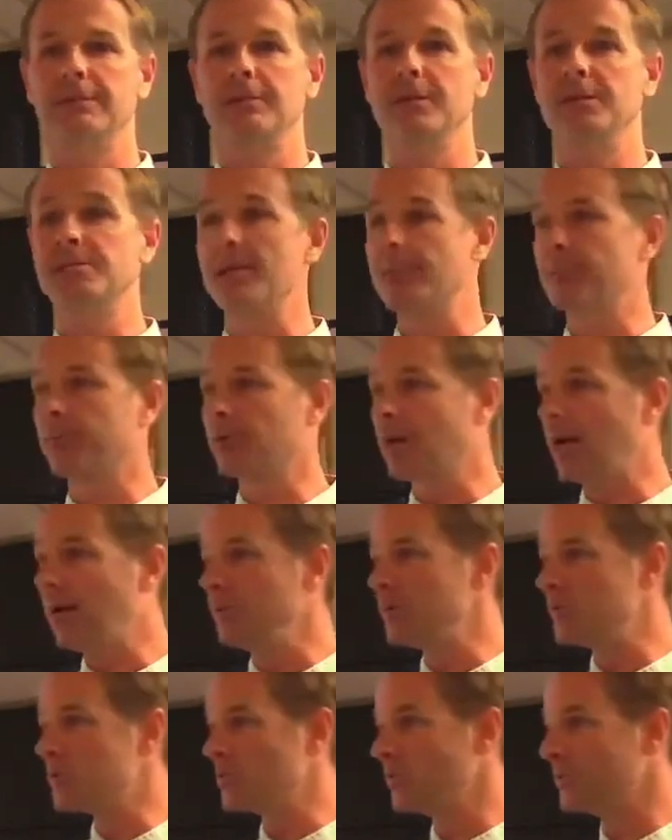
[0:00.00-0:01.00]
Because that
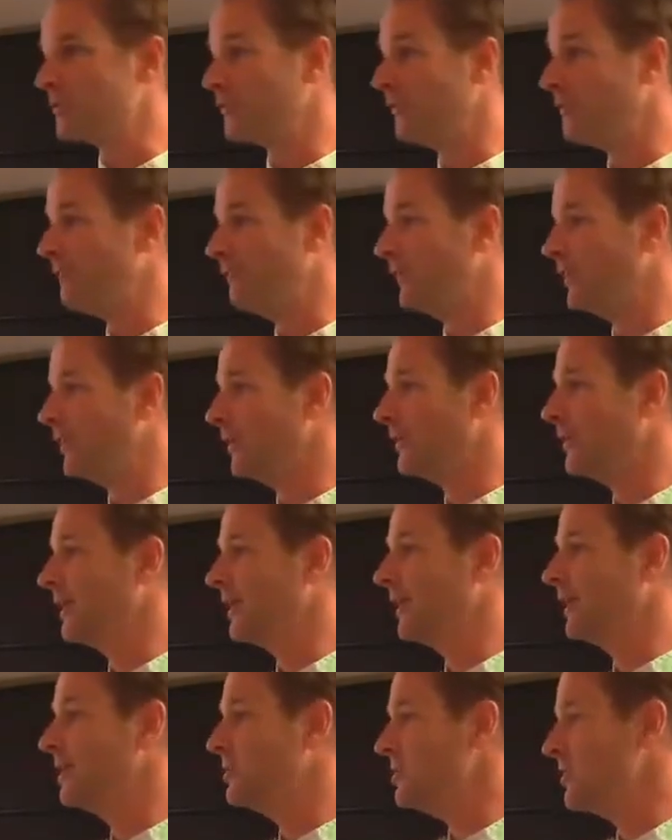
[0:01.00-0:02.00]
promise was fulfilled
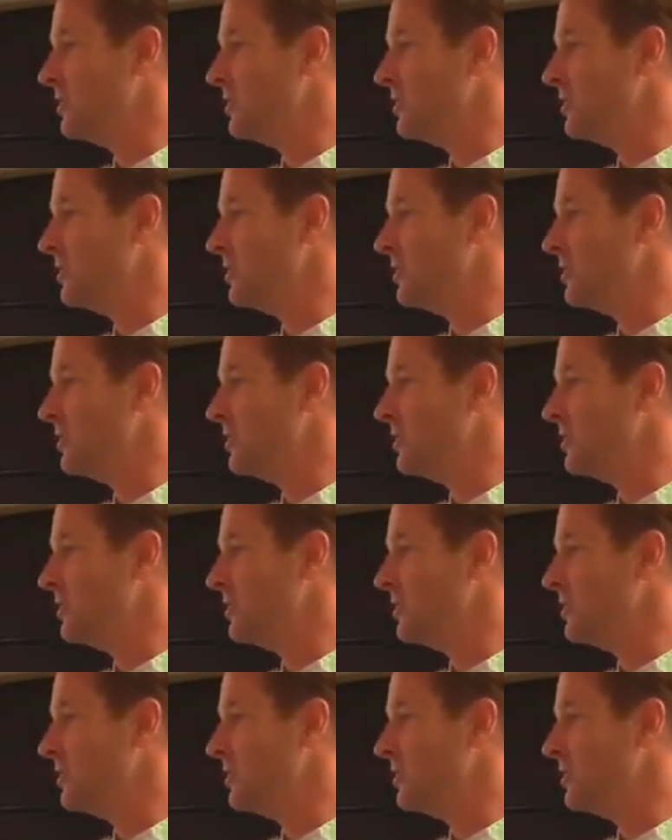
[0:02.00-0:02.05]
in